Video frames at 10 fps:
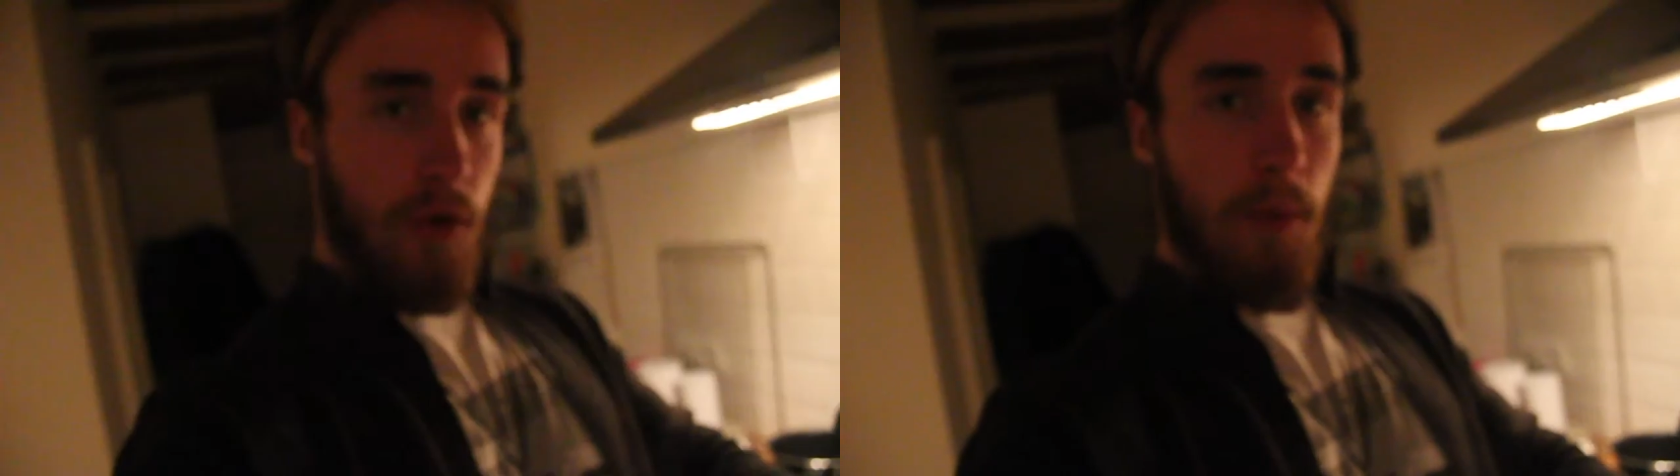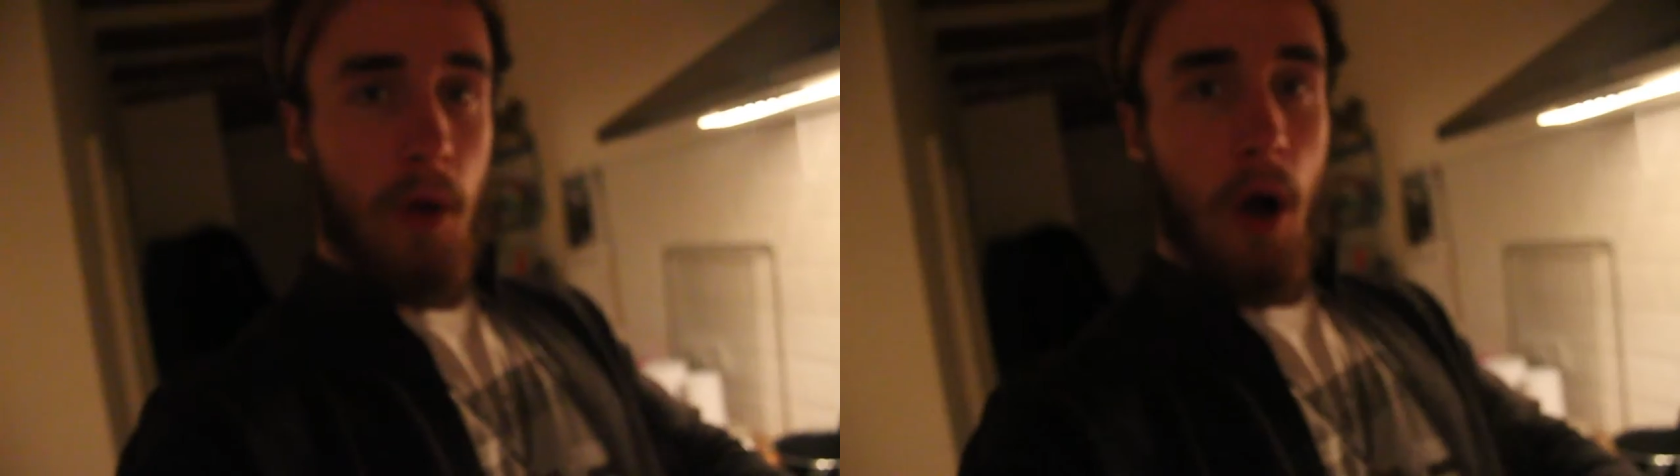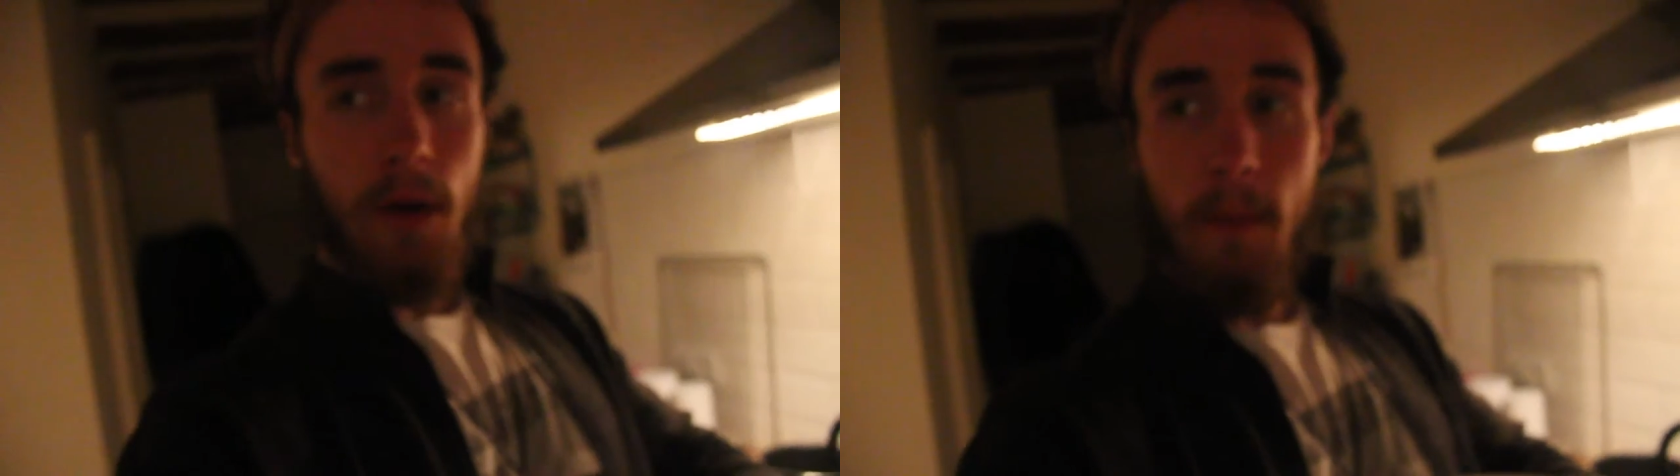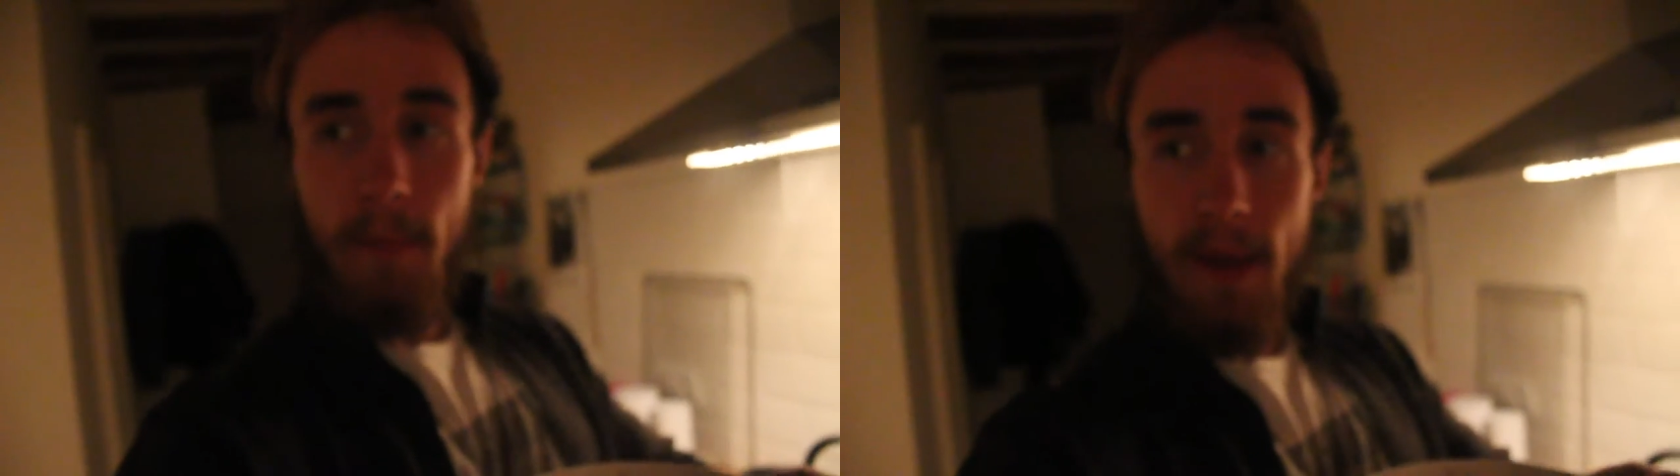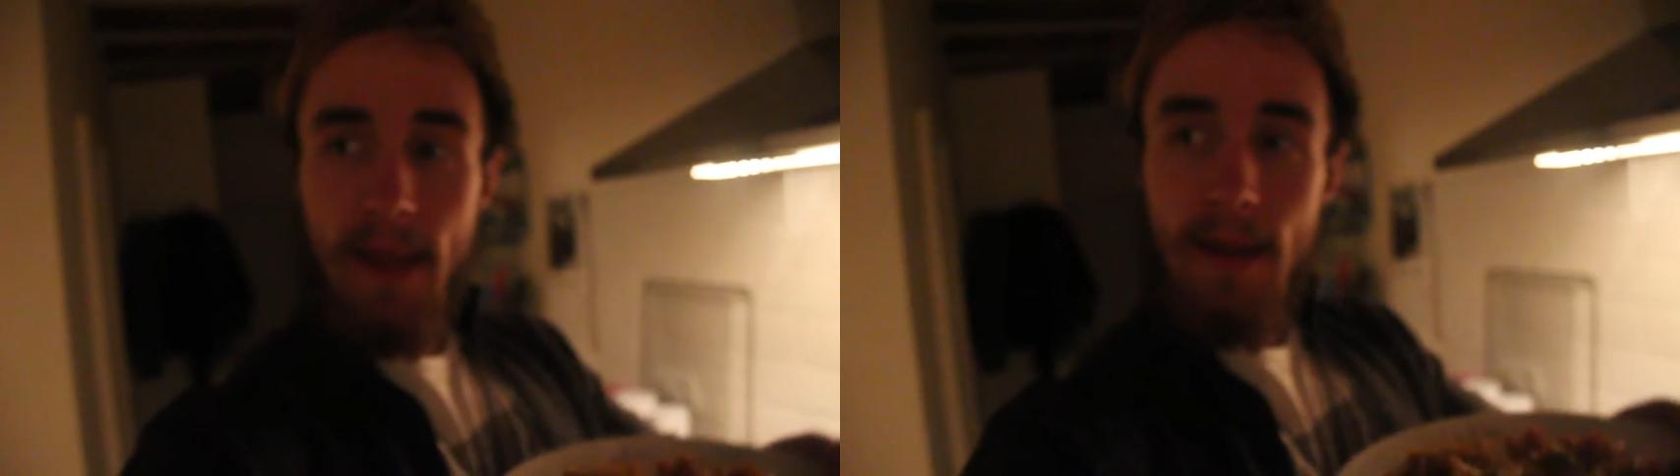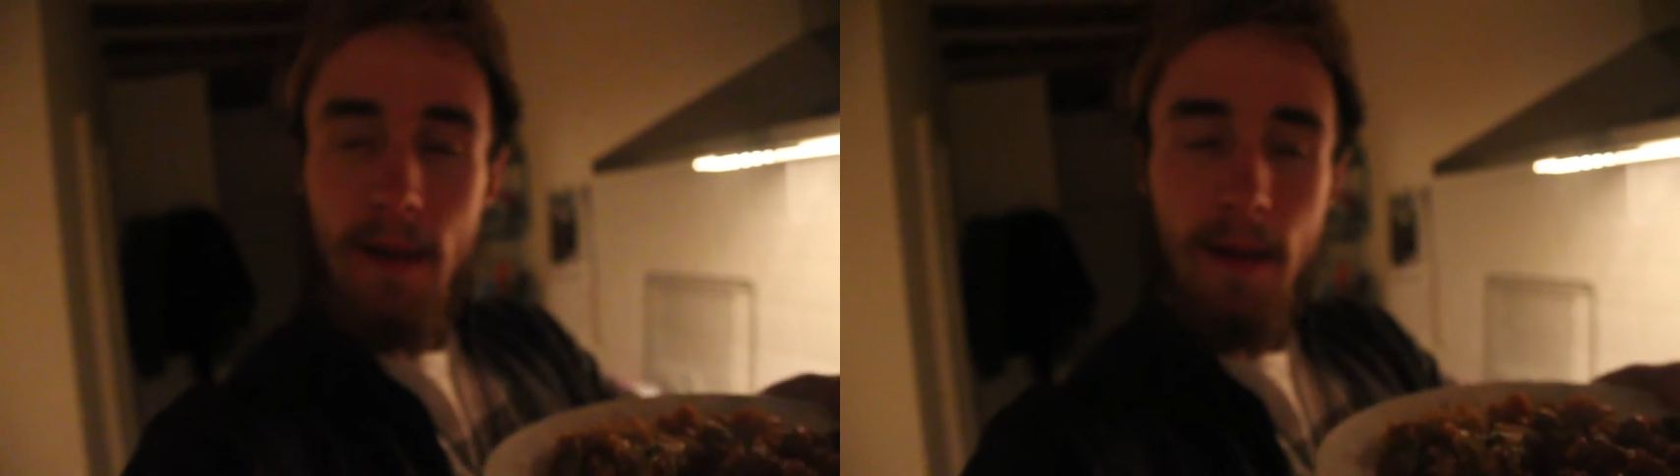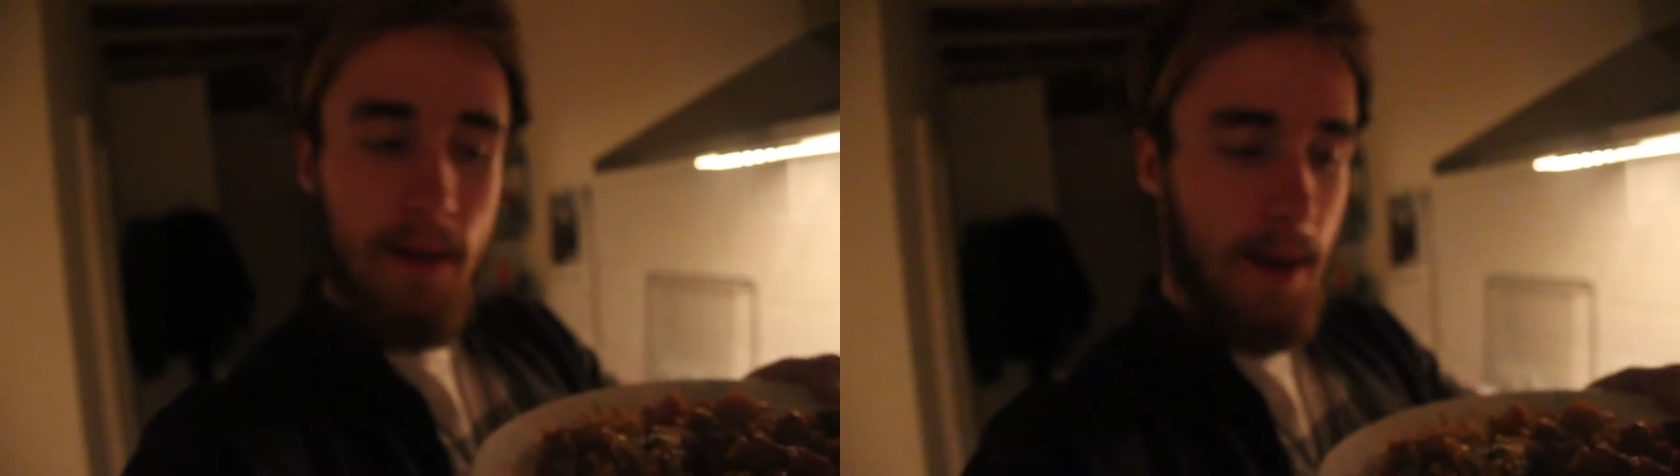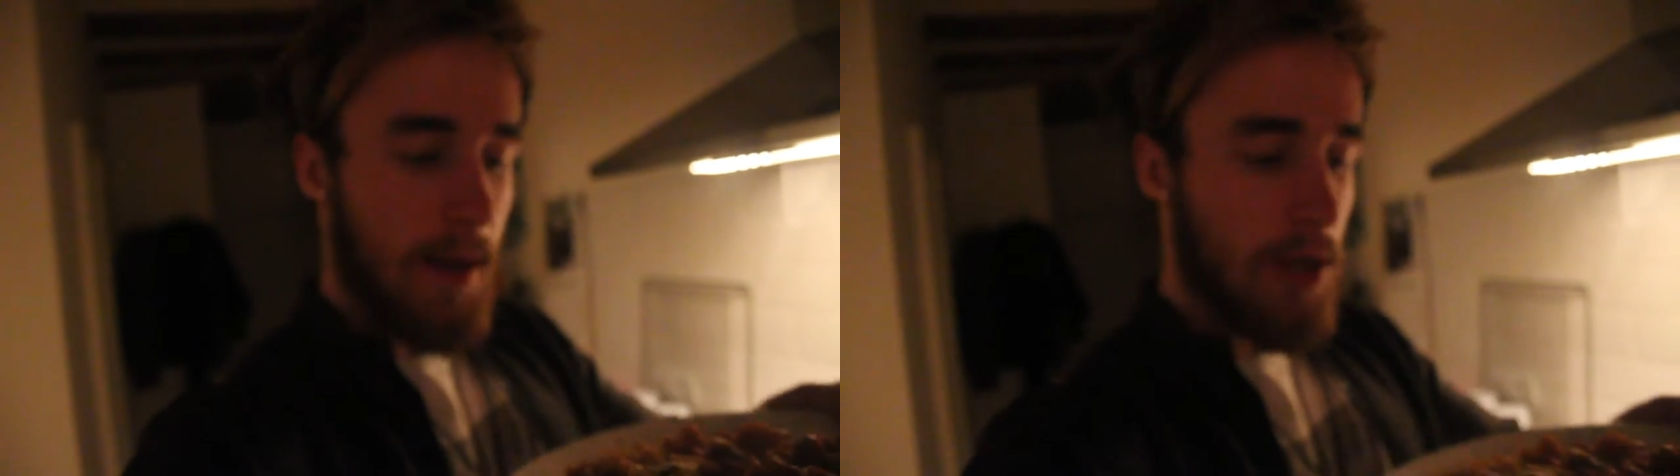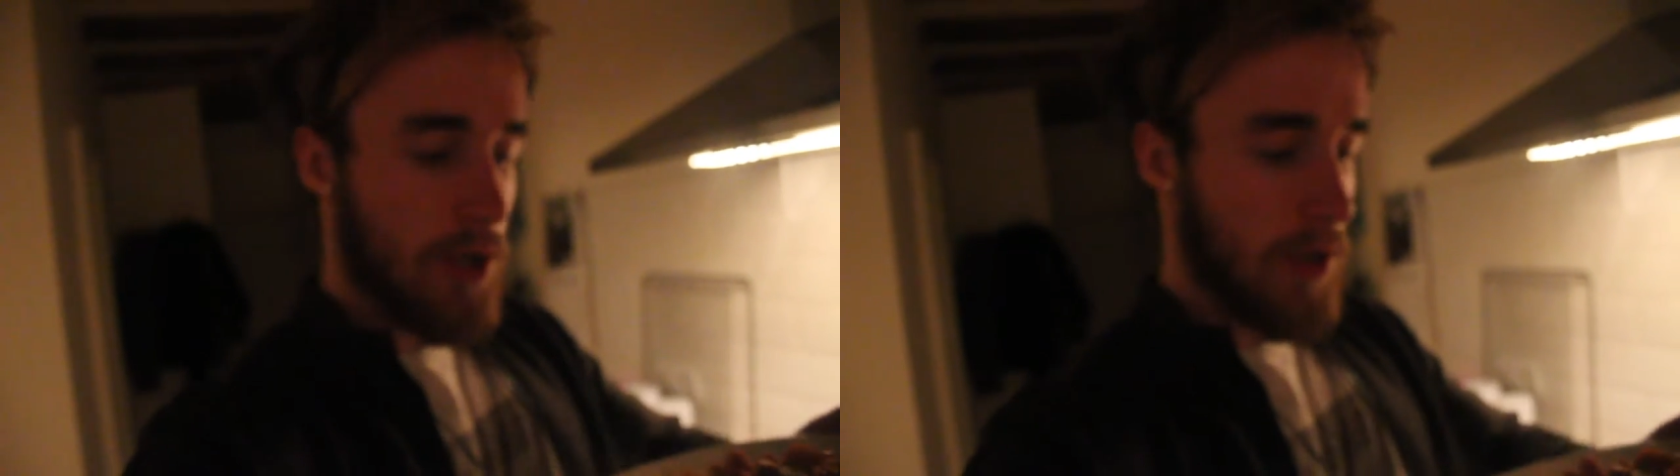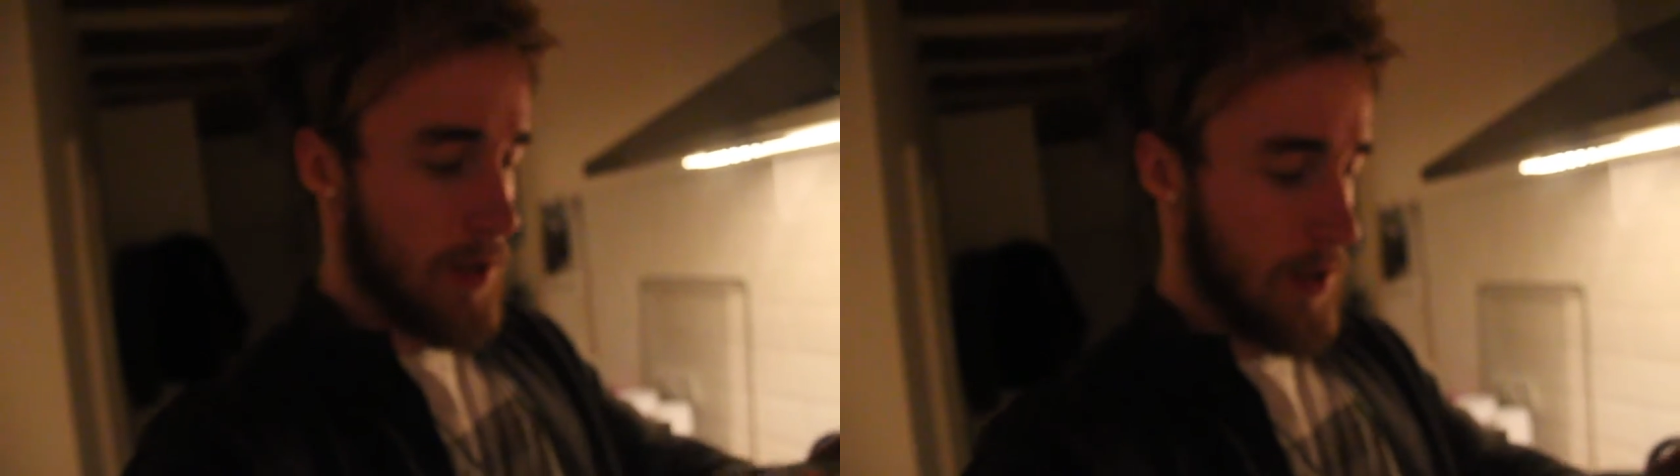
some cod and bean dish,